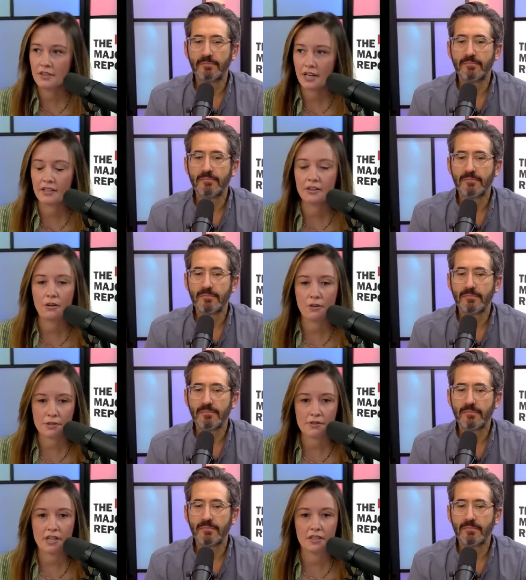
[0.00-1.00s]
Speaker 1: Then
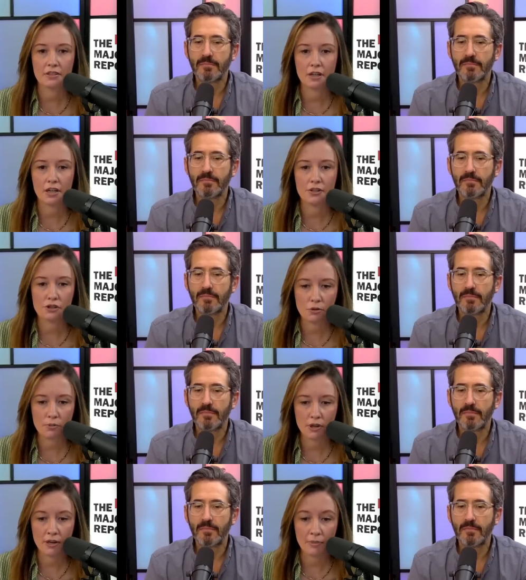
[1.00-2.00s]
also said uh, Joe B-
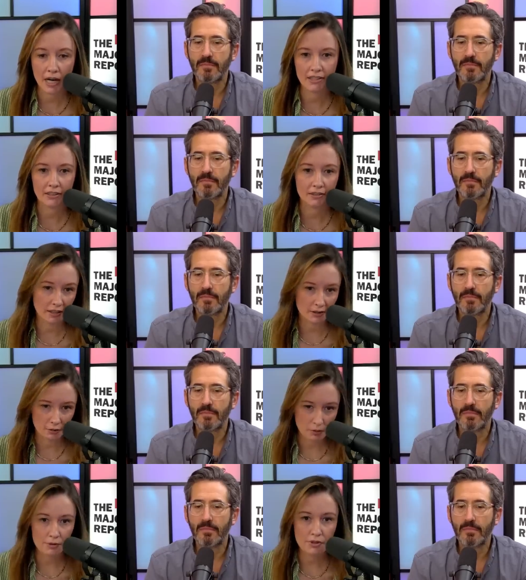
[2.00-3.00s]
Biden
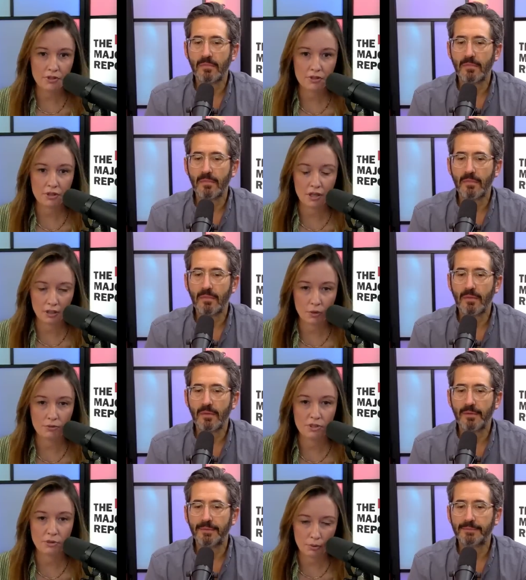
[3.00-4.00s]
quotes uh,
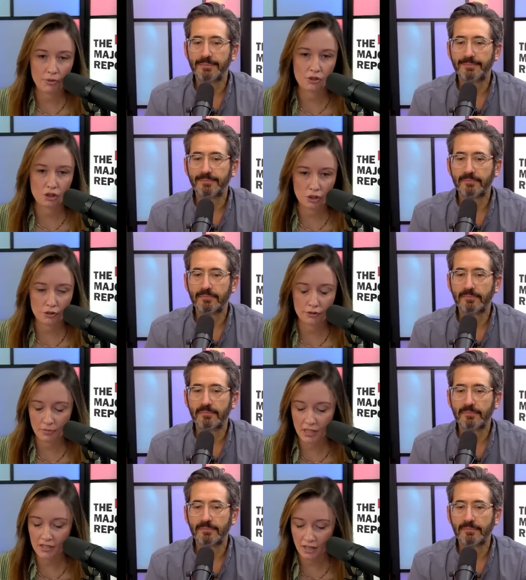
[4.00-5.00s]
quote supports children
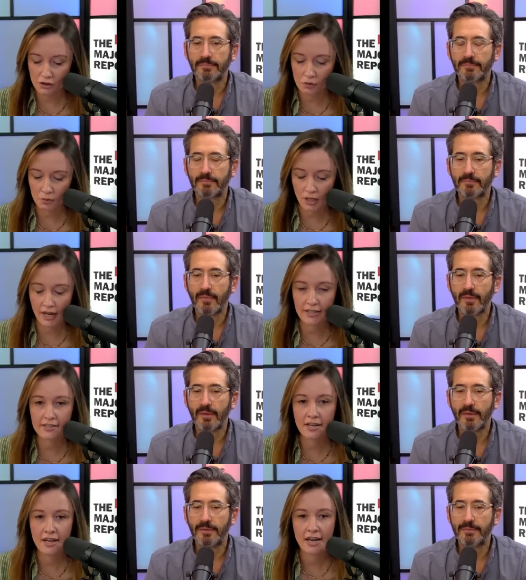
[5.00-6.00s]
being
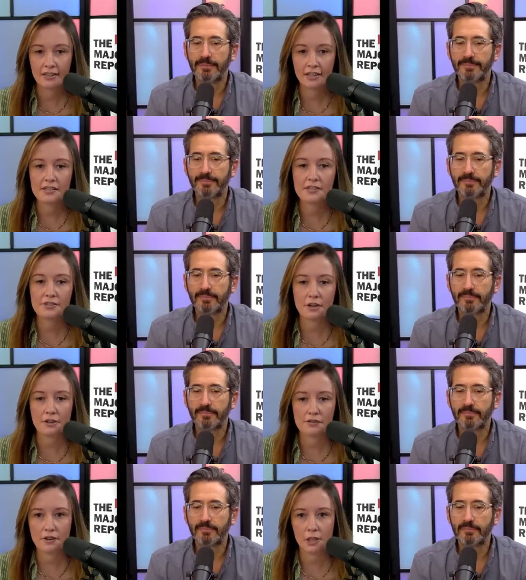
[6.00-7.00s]
sexualized, and Lesley
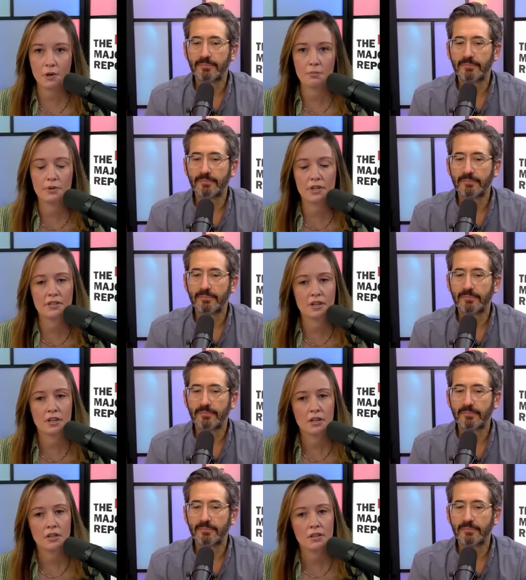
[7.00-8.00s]
Stahl's follow up was.
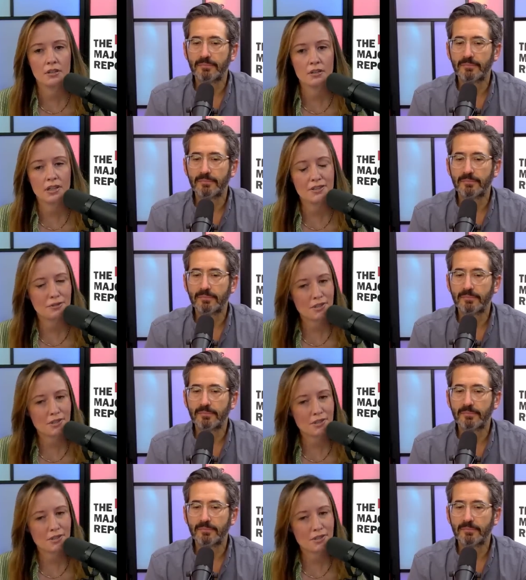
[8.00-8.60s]
Can you